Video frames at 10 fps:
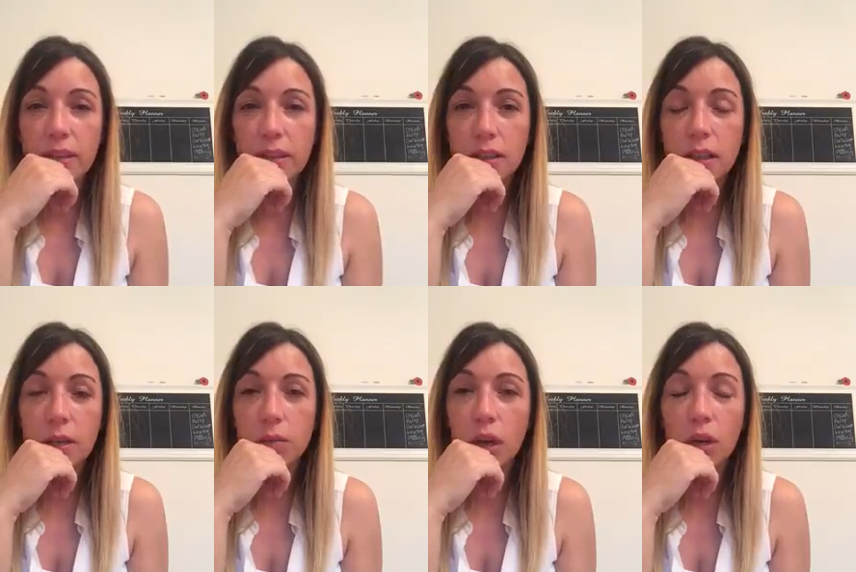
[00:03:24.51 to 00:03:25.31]
You know,
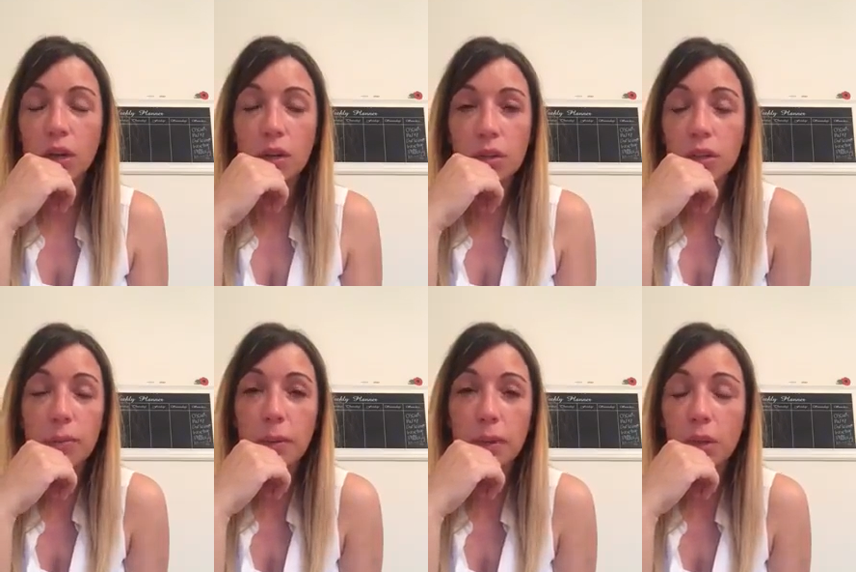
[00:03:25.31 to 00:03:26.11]
not who
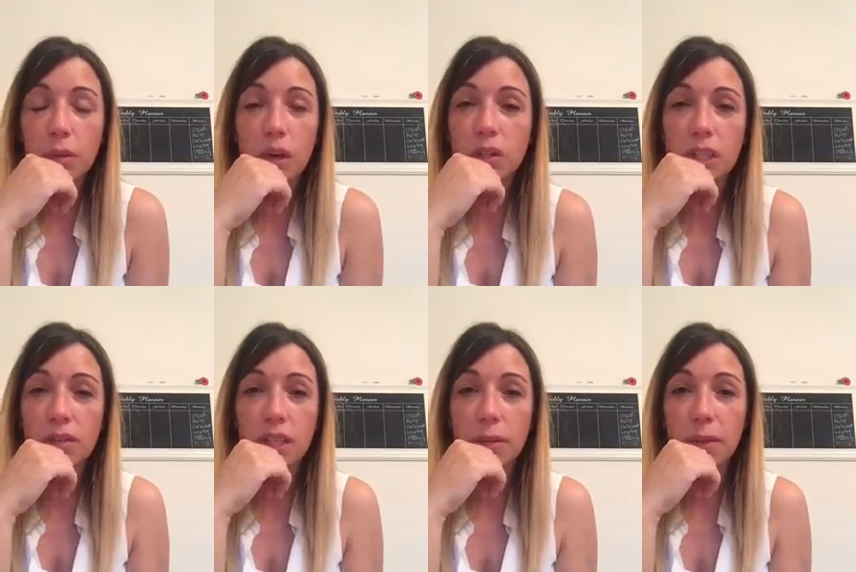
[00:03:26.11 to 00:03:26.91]
people who aren't even
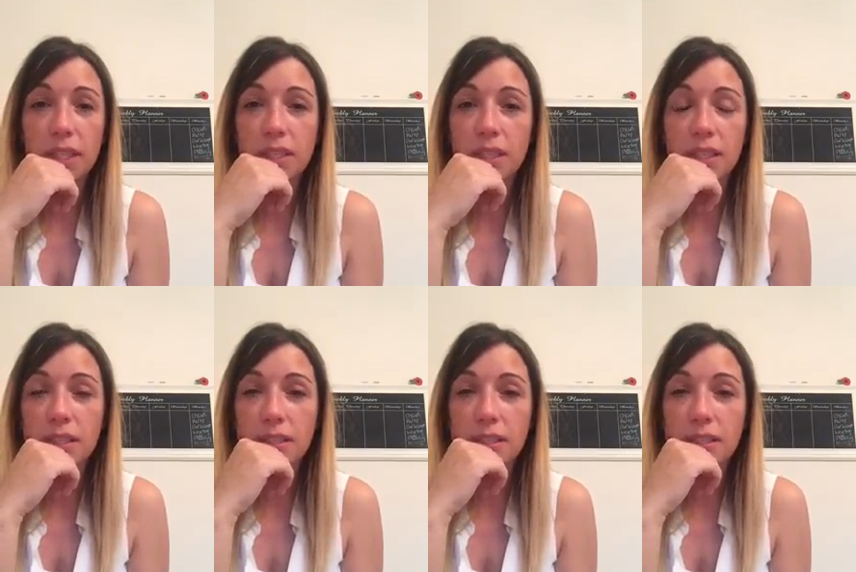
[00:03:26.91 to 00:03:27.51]
in the business.